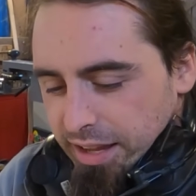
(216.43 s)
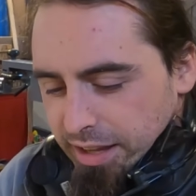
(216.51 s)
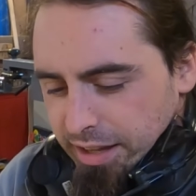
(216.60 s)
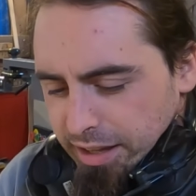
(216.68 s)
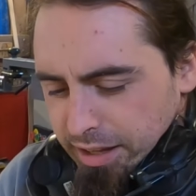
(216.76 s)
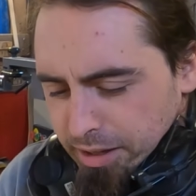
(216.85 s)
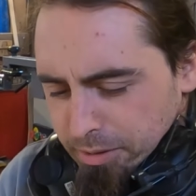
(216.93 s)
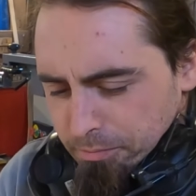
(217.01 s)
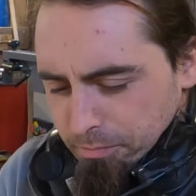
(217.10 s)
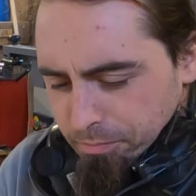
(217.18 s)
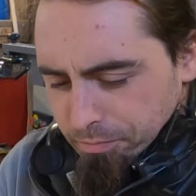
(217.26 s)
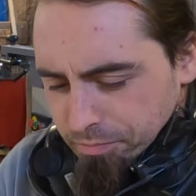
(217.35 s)

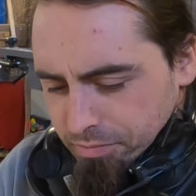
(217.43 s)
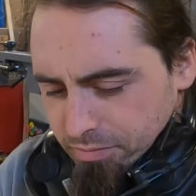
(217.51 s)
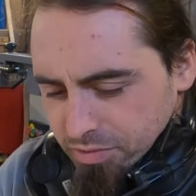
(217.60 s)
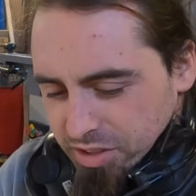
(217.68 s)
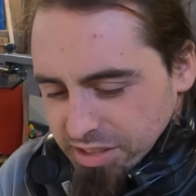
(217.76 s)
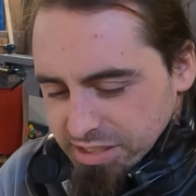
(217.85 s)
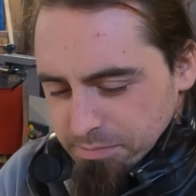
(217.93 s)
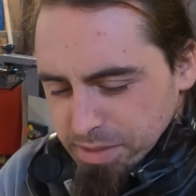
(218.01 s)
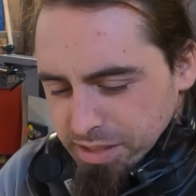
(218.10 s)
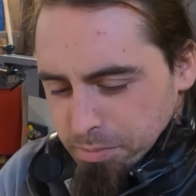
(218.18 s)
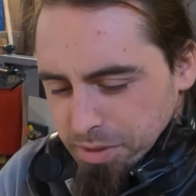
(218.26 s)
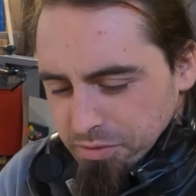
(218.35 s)
So this is
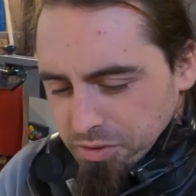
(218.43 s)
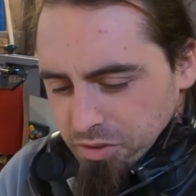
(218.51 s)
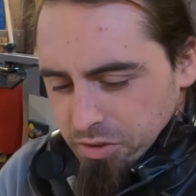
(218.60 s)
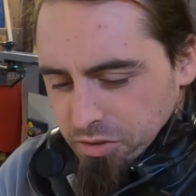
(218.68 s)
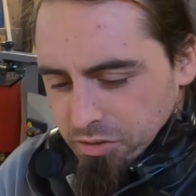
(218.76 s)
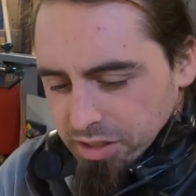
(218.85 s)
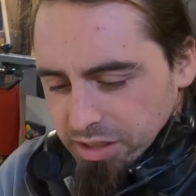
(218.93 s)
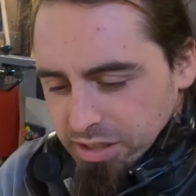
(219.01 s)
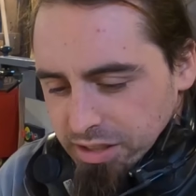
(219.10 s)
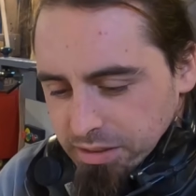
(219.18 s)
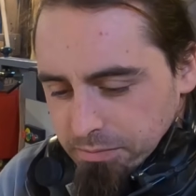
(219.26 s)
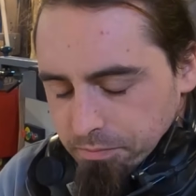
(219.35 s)
meant to be
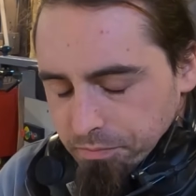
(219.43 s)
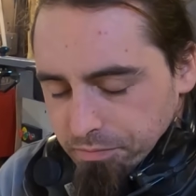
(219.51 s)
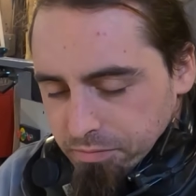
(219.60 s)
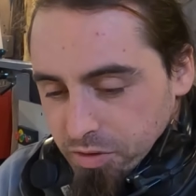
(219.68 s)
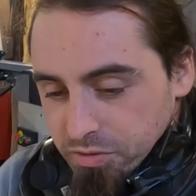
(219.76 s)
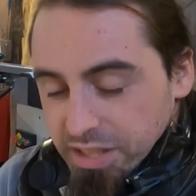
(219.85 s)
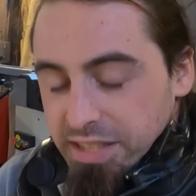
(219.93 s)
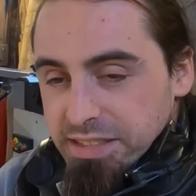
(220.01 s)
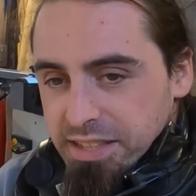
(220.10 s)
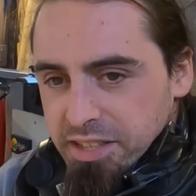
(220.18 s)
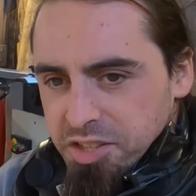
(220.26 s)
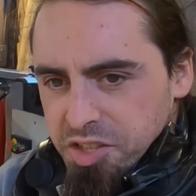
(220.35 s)
for obviously
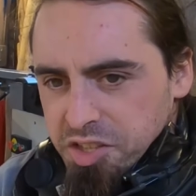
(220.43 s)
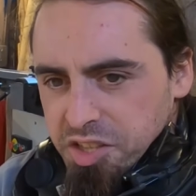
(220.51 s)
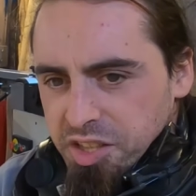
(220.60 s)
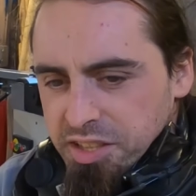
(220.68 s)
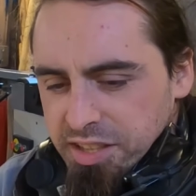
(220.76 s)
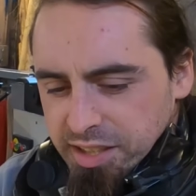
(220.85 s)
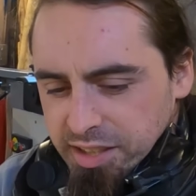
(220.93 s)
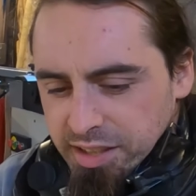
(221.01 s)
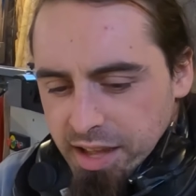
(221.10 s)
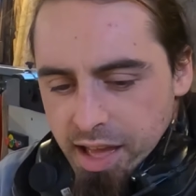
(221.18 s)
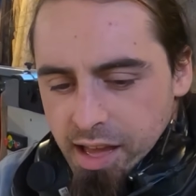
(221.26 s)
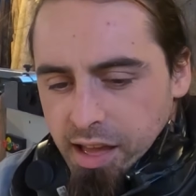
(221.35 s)
insulation sheeting,
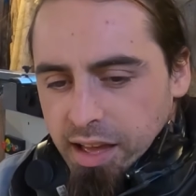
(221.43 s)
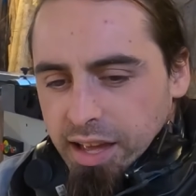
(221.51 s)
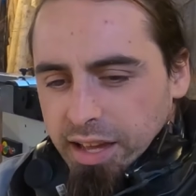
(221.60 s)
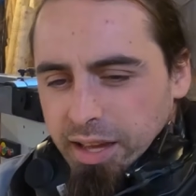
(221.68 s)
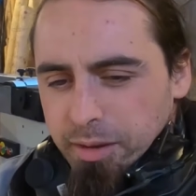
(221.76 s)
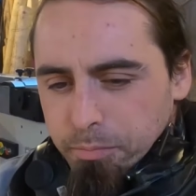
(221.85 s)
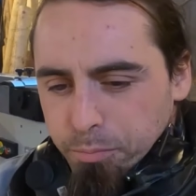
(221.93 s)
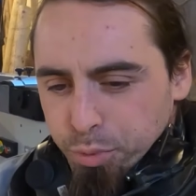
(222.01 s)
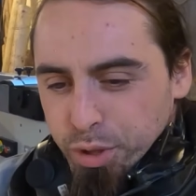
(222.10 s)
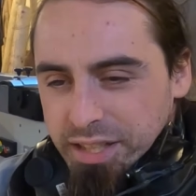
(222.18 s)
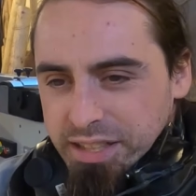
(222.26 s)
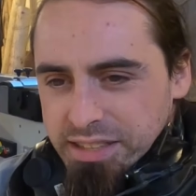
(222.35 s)

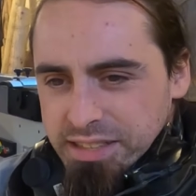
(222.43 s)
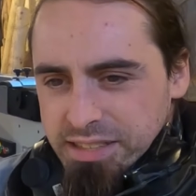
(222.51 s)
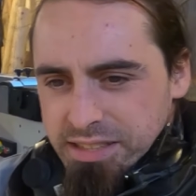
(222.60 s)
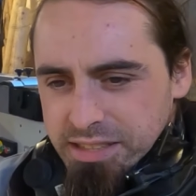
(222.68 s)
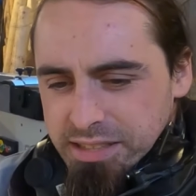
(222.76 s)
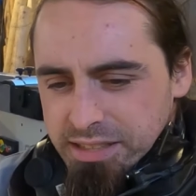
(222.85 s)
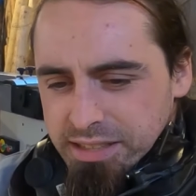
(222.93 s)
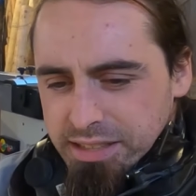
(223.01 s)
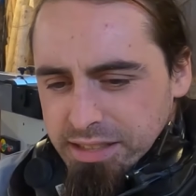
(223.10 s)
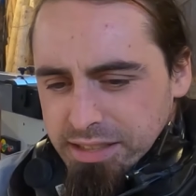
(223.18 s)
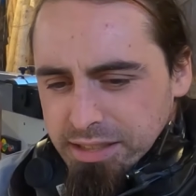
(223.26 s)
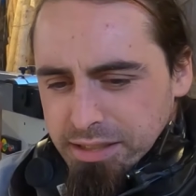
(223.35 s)
bricks,
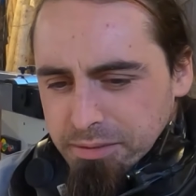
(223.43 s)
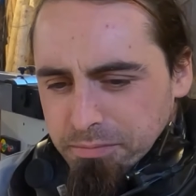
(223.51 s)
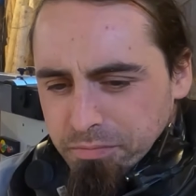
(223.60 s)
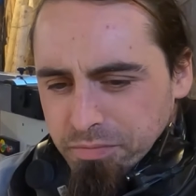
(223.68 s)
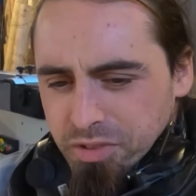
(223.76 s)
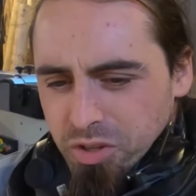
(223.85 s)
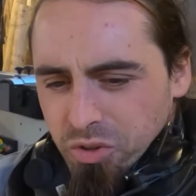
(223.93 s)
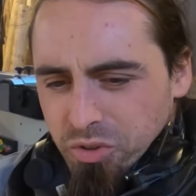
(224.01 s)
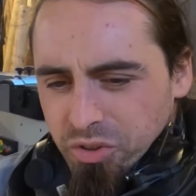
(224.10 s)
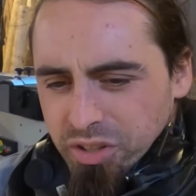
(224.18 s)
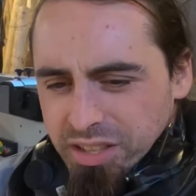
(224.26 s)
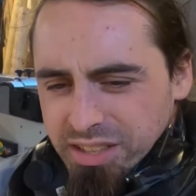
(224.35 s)

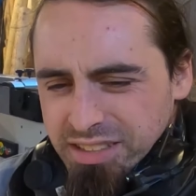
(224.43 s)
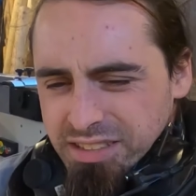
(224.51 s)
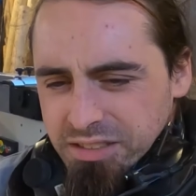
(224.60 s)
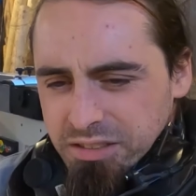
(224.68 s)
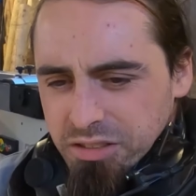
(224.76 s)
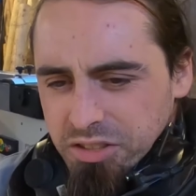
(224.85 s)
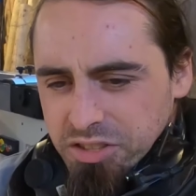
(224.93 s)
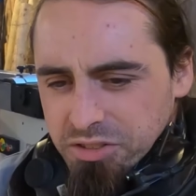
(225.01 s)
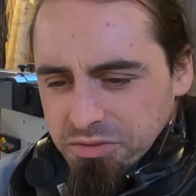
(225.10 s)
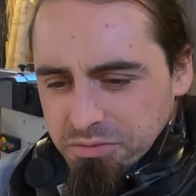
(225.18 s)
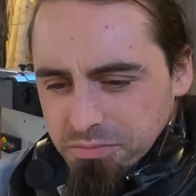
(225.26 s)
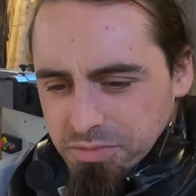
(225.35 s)
concrete, lots
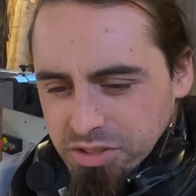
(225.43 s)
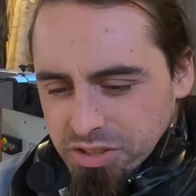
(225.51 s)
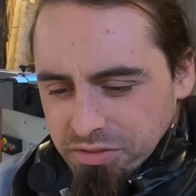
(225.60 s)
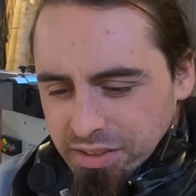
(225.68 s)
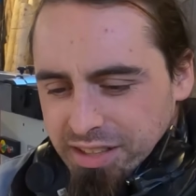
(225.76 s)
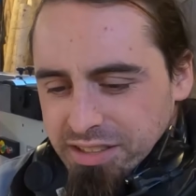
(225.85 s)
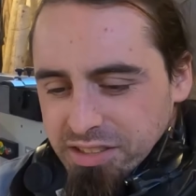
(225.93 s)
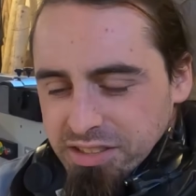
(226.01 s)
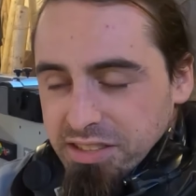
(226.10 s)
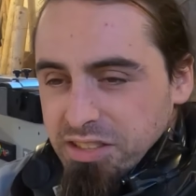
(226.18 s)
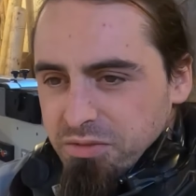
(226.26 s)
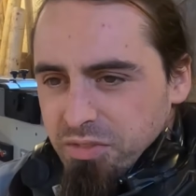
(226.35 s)
of things, because
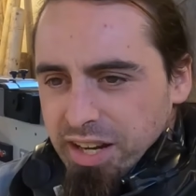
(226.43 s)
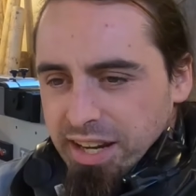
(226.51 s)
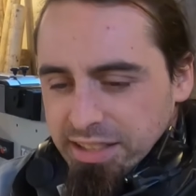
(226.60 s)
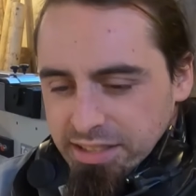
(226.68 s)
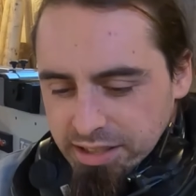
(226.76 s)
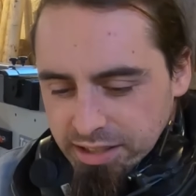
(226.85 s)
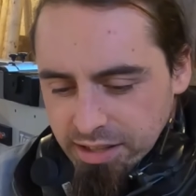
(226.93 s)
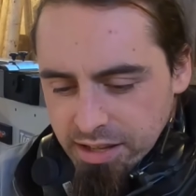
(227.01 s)
it doesn't react.